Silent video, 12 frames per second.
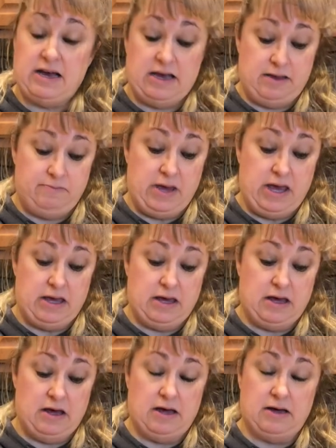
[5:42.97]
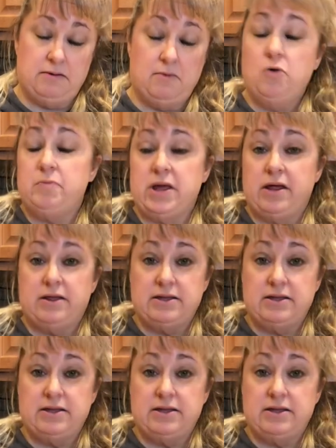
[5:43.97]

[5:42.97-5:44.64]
I make oatmeal,